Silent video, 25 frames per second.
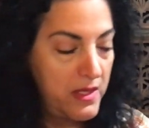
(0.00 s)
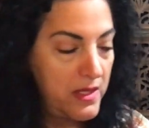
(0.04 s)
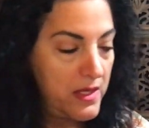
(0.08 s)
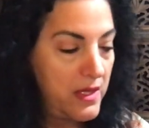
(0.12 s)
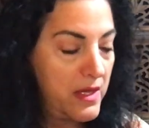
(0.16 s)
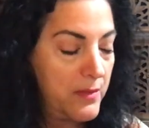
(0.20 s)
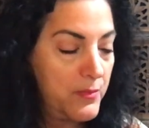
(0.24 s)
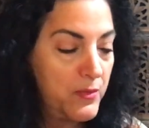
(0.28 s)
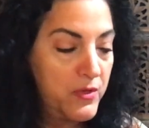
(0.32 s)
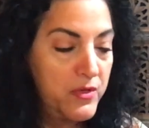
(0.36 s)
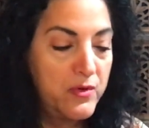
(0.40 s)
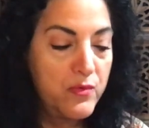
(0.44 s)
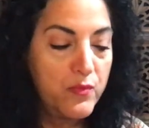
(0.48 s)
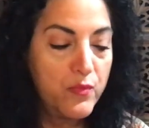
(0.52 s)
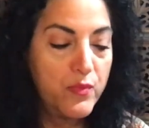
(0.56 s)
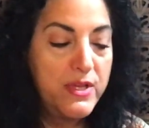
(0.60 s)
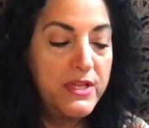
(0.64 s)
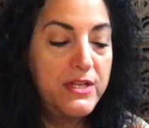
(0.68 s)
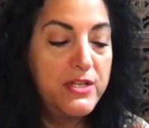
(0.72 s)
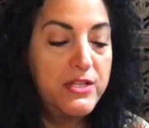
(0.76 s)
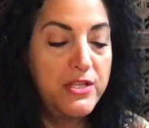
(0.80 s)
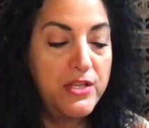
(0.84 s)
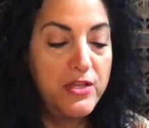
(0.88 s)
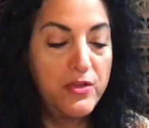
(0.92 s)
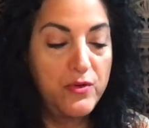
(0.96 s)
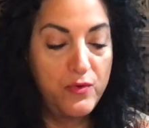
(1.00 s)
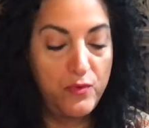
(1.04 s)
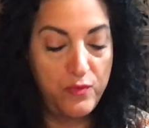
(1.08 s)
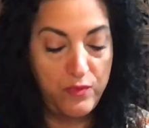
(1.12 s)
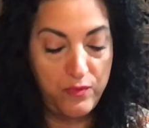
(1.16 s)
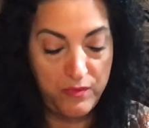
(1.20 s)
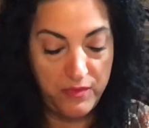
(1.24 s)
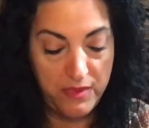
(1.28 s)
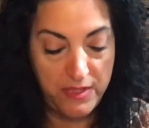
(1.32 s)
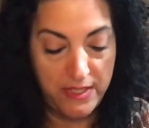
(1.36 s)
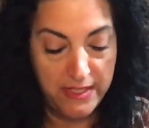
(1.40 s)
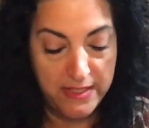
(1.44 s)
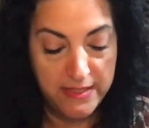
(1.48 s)
going to read to you
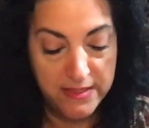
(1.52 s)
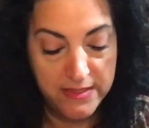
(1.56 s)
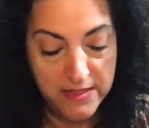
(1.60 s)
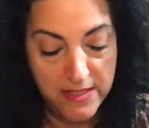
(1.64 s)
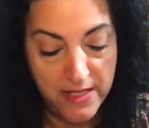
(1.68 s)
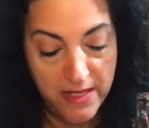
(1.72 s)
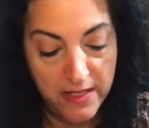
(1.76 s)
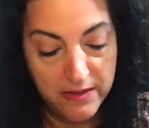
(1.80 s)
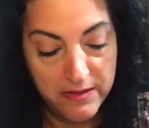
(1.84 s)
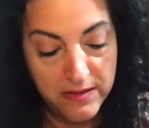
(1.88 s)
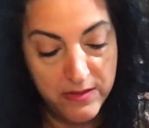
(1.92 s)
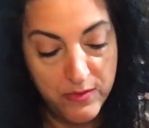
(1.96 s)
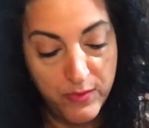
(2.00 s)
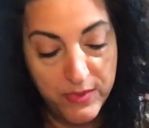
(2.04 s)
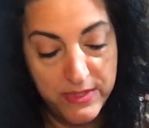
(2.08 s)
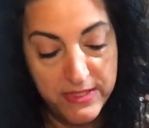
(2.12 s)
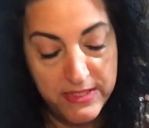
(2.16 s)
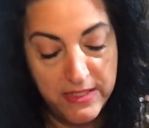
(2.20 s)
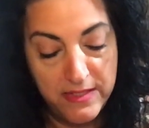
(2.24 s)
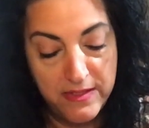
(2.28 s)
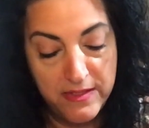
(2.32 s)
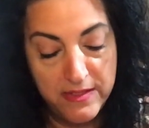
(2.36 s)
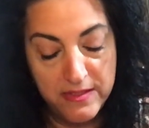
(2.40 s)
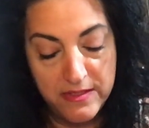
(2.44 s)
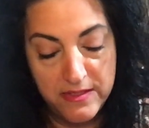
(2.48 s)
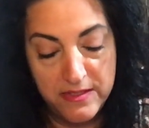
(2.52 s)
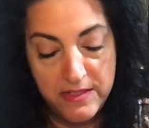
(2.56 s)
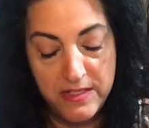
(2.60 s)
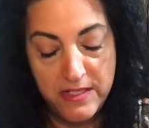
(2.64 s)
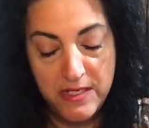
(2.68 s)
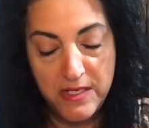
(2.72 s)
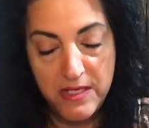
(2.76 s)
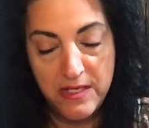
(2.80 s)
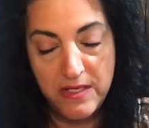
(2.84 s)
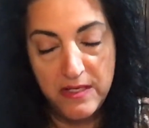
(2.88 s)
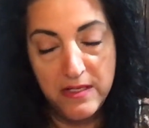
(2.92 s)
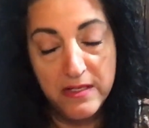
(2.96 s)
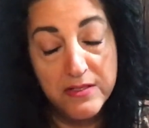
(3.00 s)
exactly what's in this
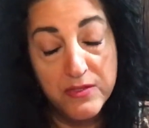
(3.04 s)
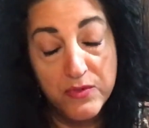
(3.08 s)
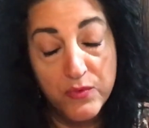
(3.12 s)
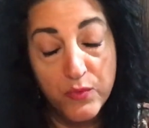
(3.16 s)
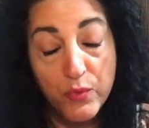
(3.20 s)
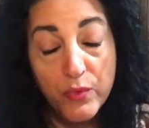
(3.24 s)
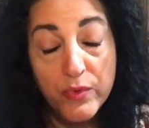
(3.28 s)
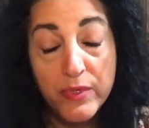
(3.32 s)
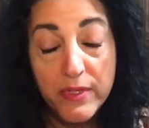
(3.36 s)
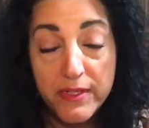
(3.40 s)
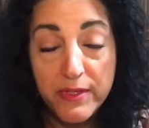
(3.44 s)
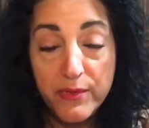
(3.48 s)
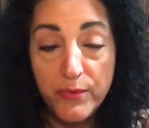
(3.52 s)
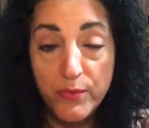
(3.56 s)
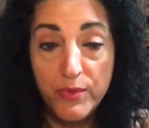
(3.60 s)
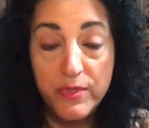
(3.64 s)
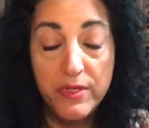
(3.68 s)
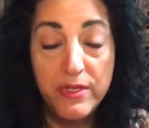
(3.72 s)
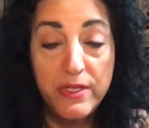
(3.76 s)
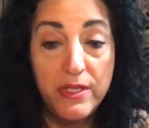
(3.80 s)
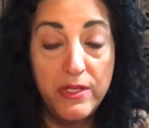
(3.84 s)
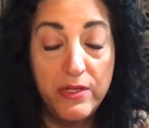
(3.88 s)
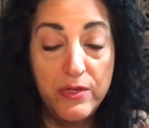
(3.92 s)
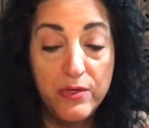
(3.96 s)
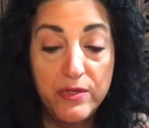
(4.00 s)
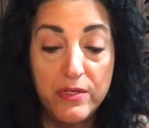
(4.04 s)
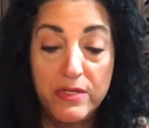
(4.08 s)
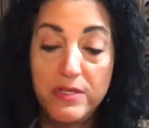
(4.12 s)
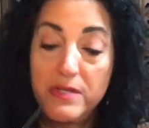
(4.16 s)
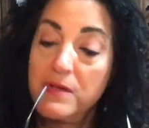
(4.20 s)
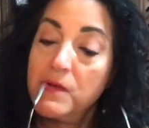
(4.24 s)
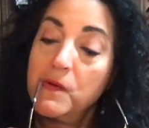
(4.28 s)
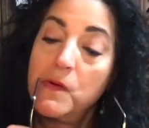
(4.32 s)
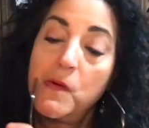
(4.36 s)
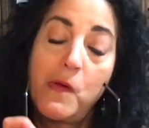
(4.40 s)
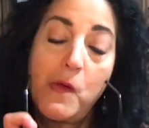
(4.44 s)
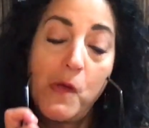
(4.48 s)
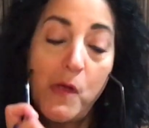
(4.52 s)
tea. It's really, really good.
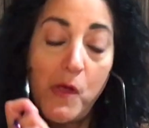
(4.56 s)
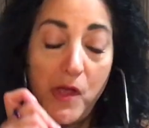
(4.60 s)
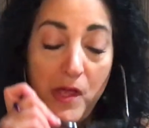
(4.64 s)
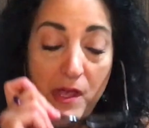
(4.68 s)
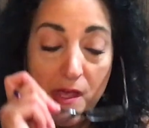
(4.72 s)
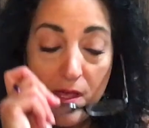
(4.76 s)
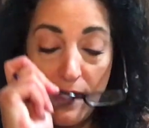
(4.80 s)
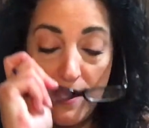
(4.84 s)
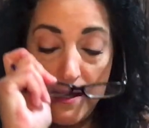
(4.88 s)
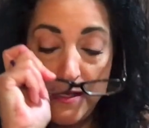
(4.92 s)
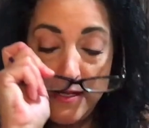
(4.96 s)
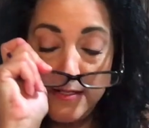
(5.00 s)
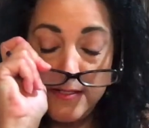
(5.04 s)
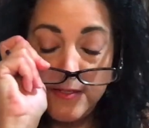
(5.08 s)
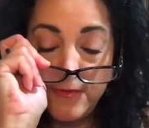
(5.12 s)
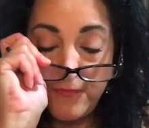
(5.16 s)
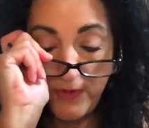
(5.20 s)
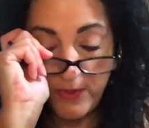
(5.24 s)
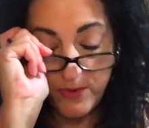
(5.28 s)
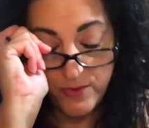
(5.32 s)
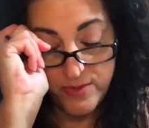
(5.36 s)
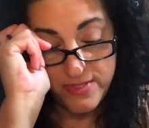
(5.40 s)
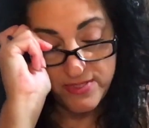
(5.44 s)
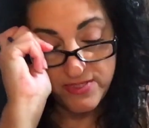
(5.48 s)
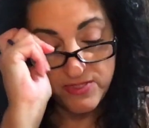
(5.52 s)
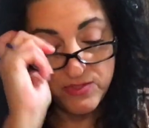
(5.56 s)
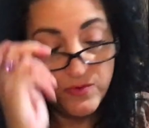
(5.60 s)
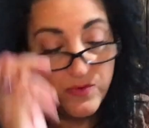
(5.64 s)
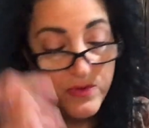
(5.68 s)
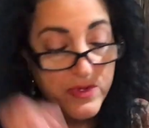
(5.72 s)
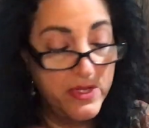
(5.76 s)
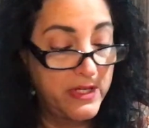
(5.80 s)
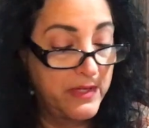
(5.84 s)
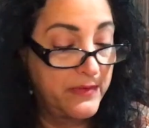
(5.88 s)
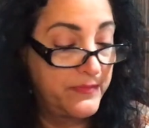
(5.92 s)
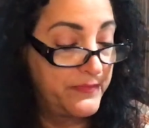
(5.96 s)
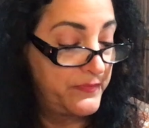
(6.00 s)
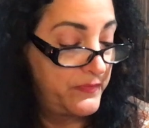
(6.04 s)
It's very
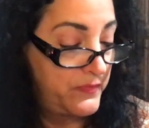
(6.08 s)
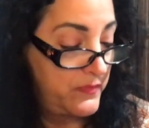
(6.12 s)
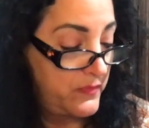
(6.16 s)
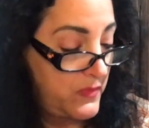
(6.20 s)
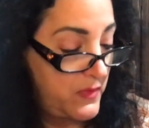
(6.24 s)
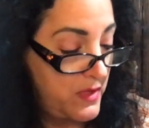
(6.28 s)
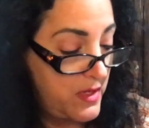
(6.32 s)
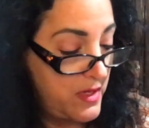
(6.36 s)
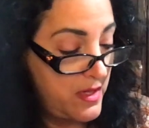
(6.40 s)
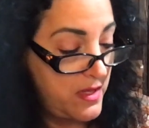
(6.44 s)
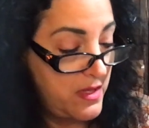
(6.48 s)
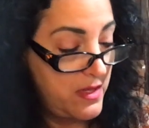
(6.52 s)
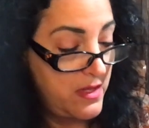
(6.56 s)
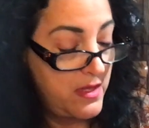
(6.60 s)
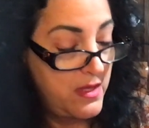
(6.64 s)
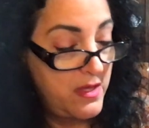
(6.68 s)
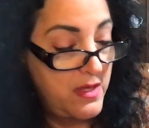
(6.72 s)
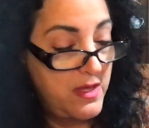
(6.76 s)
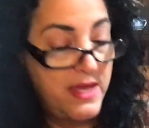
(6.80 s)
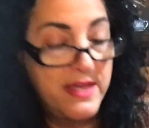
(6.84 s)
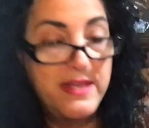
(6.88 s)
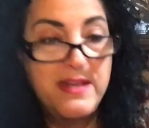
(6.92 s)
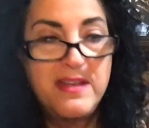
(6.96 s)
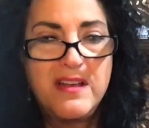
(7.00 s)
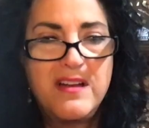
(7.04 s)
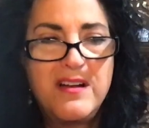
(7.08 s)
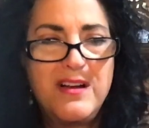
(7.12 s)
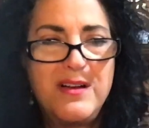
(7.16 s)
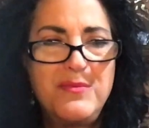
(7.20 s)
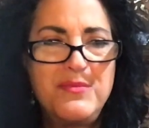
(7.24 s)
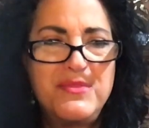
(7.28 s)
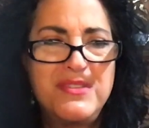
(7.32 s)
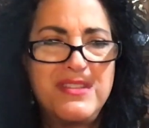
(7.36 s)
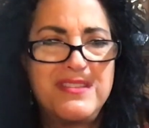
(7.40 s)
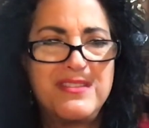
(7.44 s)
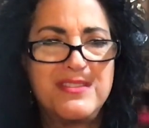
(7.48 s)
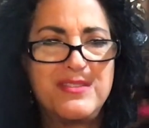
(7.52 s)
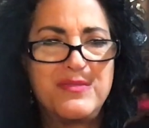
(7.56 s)
soothing, and it comes
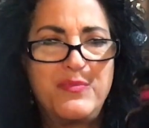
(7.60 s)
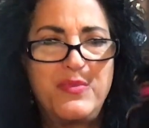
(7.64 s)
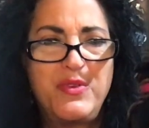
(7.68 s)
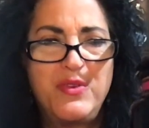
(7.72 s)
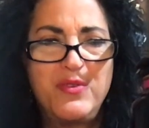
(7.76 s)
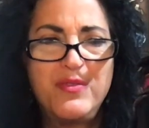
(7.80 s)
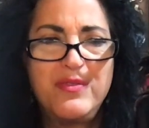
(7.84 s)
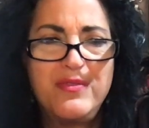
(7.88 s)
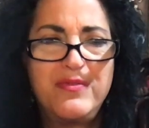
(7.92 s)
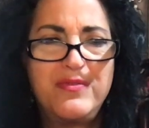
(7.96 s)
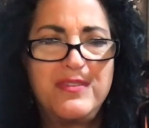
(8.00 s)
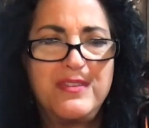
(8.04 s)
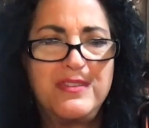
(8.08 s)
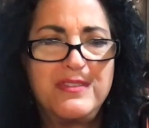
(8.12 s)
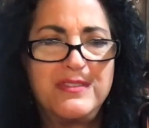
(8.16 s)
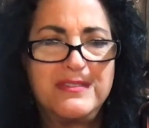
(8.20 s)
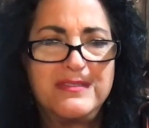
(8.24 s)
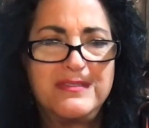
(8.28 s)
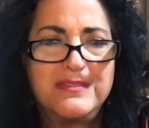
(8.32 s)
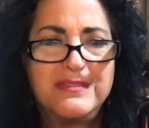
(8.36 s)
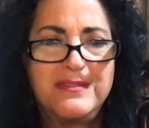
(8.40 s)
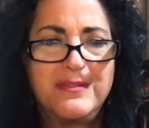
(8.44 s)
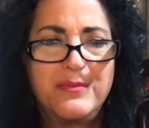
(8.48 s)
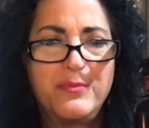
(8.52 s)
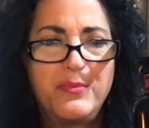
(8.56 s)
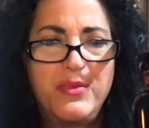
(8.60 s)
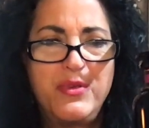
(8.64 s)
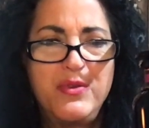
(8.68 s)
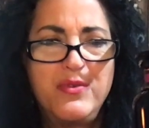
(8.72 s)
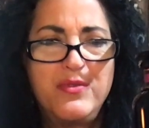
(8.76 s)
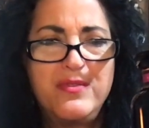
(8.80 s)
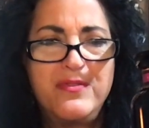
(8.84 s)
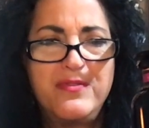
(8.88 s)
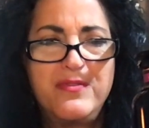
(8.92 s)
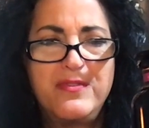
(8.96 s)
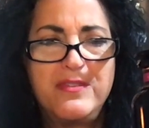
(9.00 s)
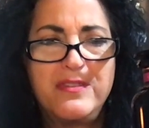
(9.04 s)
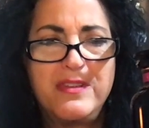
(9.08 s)
in this beautiful,
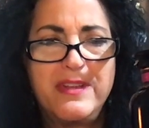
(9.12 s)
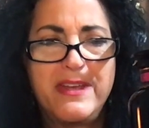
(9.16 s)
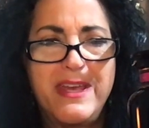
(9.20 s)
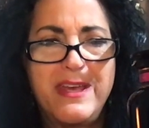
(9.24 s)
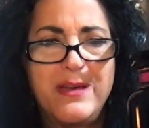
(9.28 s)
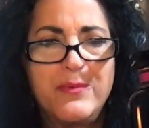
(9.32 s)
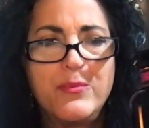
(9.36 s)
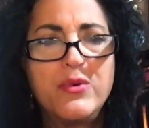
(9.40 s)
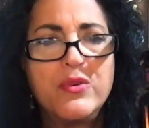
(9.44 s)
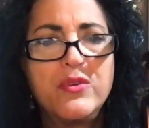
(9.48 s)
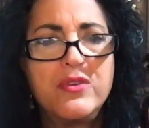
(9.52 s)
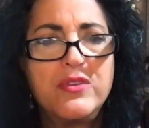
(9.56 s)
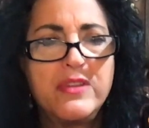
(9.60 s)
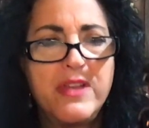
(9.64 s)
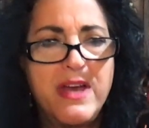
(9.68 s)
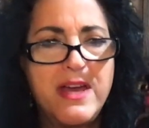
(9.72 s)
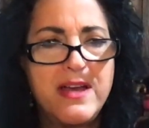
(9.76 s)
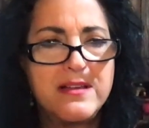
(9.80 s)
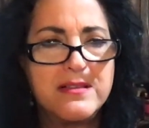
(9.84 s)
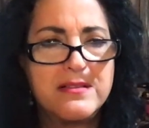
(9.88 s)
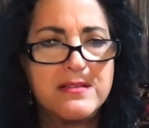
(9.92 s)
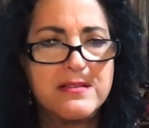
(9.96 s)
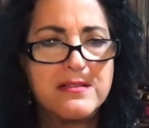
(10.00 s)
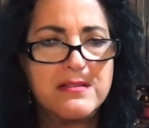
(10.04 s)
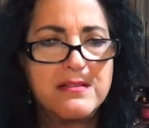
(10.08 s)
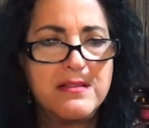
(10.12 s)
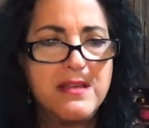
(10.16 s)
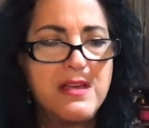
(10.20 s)
beautiful amber glass.